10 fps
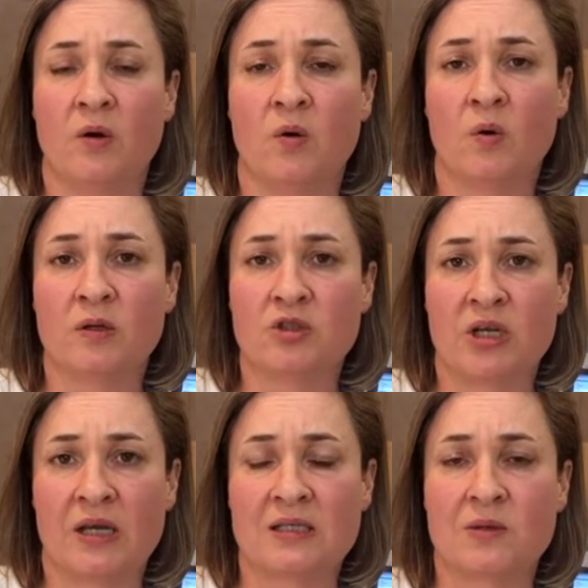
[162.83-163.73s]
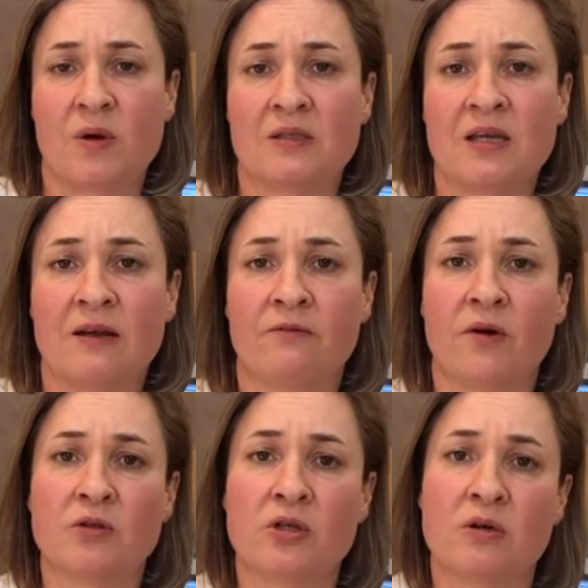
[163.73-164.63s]
in check. So I take
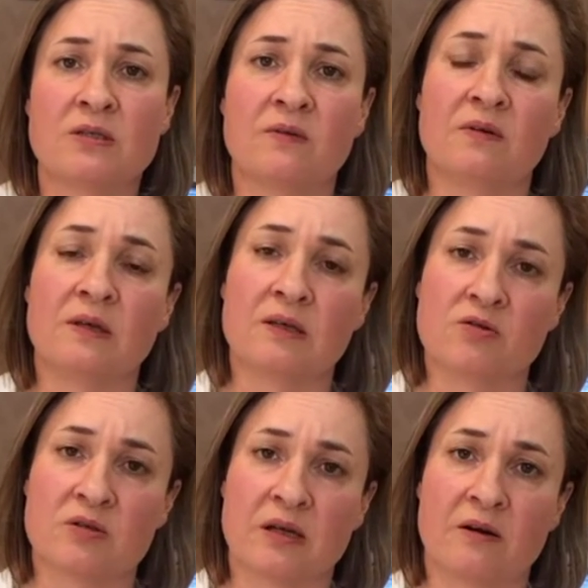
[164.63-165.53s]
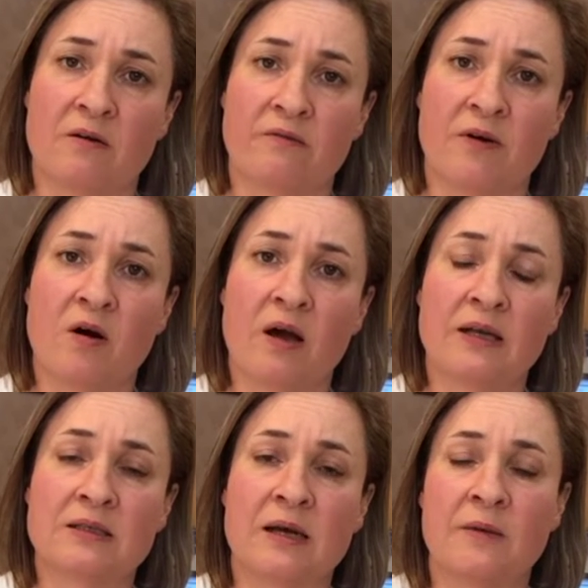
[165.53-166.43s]
photos of anything interesting I
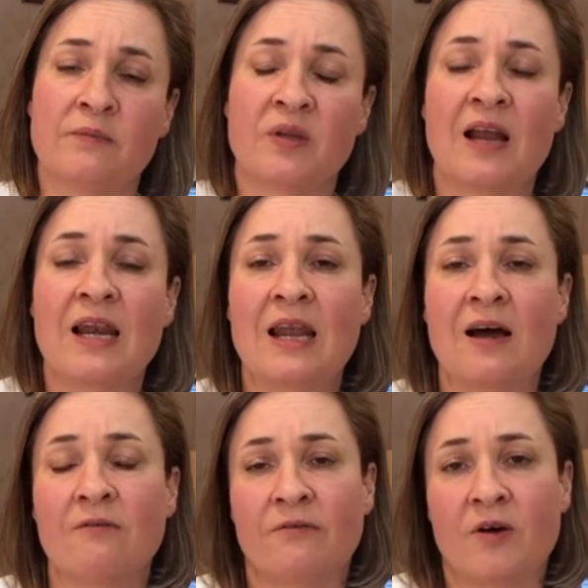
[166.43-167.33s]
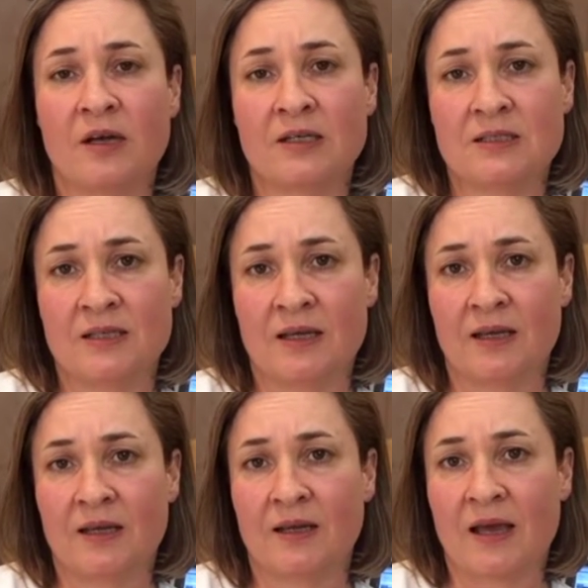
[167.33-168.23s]
find. I love
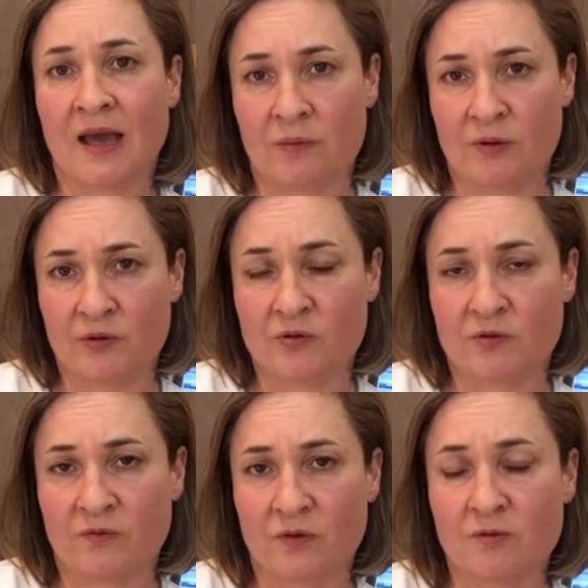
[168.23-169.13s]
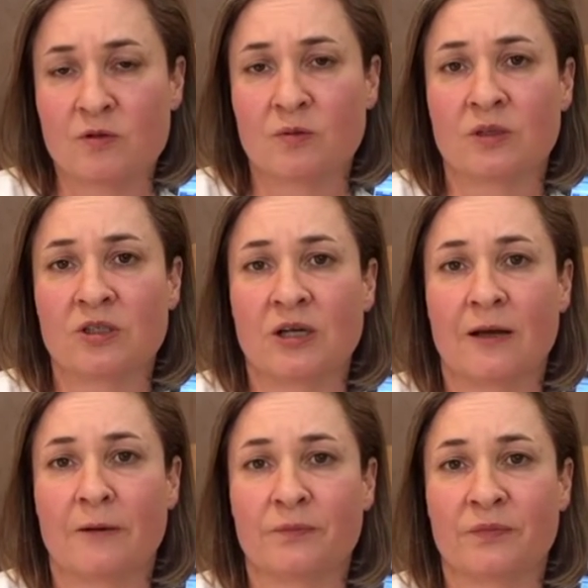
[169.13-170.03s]
finding happy neutrophils, which
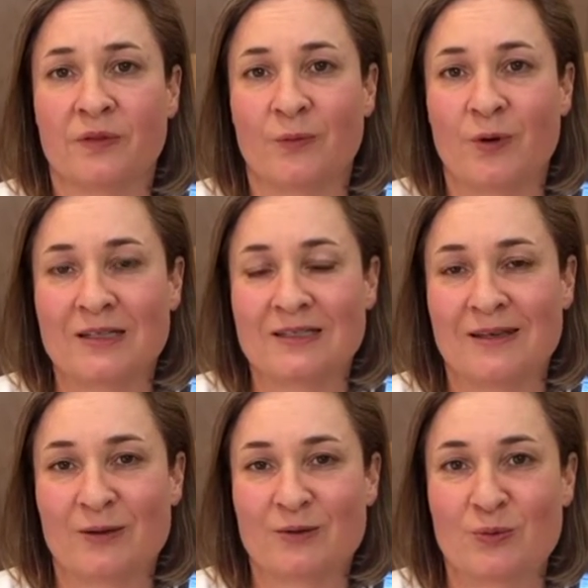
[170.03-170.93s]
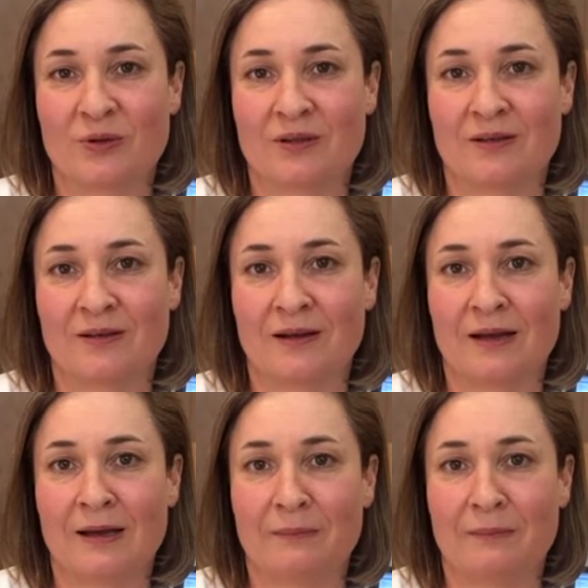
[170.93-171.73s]
are the white cells with little